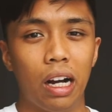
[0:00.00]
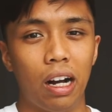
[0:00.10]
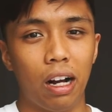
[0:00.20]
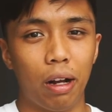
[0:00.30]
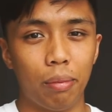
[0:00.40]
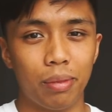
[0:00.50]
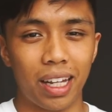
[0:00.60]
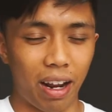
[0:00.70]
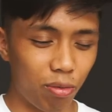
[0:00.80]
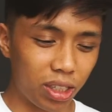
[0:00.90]

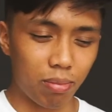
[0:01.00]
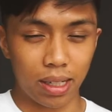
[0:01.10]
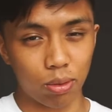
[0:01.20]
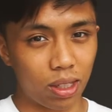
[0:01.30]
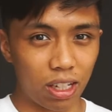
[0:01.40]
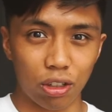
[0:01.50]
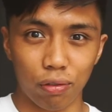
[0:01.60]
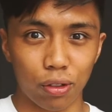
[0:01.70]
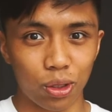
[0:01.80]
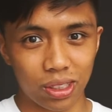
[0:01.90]
And I really mess with the
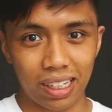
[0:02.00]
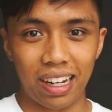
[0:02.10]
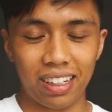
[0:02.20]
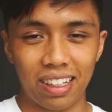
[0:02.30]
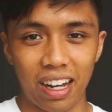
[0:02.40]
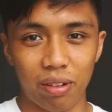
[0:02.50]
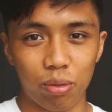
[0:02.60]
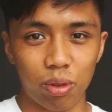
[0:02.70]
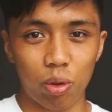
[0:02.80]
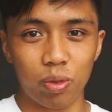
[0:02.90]
intervals, and I
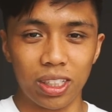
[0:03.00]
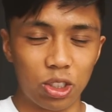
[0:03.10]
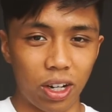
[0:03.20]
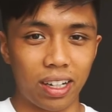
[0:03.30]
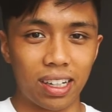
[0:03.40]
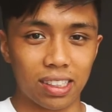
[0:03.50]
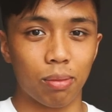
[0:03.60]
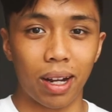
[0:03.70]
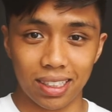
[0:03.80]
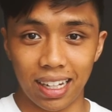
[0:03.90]
really try to
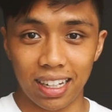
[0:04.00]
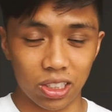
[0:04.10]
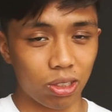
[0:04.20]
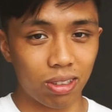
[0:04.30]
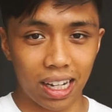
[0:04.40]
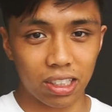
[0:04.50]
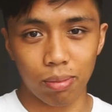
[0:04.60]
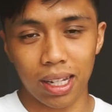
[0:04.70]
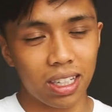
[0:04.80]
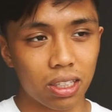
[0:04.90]
customize that and suit that to
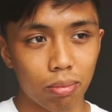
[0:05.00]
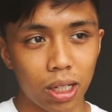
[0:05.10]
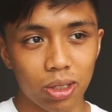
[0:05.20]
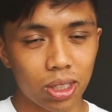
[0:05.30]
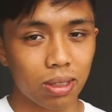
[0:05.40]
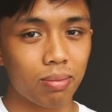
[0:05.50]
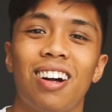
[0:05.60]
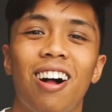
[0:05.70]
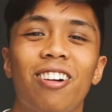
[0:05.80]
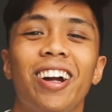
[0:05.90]
my needs the most.
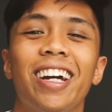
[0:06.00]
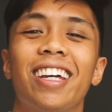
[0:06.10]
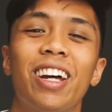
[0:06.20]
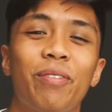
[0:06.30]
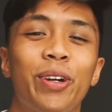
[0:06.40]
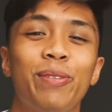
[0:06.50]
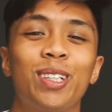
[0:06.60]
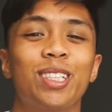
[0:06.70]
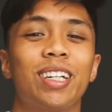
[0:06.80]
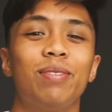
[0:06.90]
Alright, and that pretty
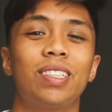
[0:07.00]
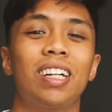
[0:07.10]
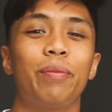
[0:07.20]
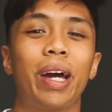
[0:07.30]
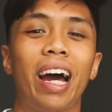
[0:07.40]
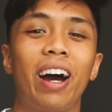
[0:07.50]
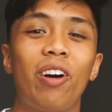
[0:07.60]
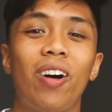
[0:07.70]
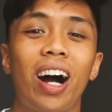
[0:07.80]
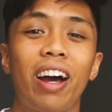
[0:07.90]
much sums up
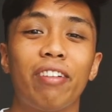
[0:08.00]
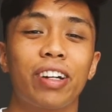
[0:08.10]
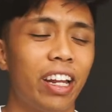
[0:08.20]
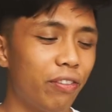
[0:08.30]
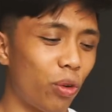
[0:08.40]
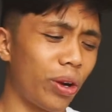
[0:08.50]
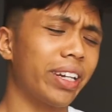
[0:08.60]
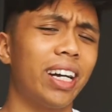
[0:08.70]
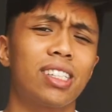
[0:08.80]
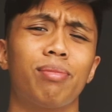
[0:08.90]
how I've kind of
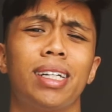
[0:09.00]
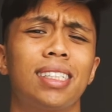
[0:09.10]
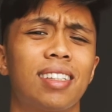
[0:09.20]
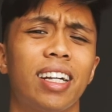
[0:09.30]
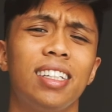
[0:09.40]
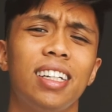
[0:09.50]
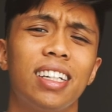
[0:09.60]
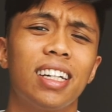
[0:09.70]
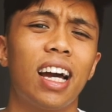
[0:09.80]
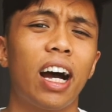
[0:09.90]
organized my
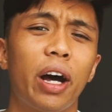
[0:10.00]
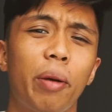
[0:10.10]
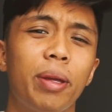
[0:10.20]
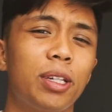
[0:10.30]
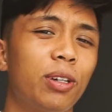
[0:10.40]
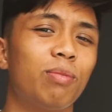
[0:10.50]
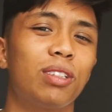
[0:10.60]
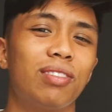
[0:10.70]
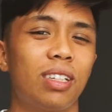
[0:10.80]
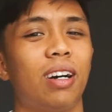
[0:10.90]
studying in terms
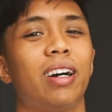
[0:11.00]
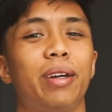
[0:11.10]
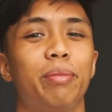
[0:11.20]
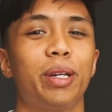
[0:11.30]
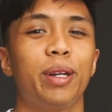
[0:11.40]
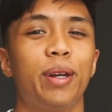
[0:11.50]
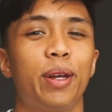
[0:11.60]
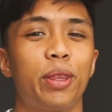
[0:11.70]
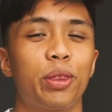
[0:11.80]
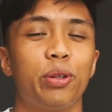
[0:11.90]
of time
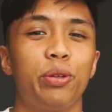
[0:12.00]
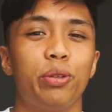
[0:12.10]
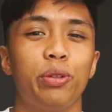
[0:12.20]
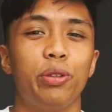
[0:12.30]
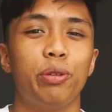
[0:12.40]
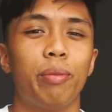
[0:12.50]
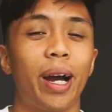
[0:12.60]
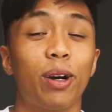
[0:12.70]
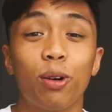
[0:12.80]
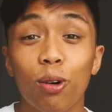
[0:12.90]
through
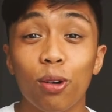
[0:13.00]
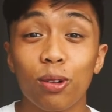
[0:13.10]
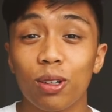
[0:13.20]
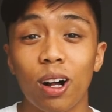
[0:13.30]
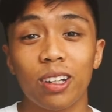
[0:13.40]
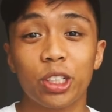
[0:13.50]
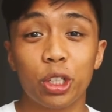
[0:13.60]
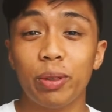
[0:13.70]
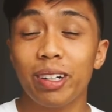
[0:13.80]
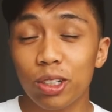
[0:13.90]
my whole college career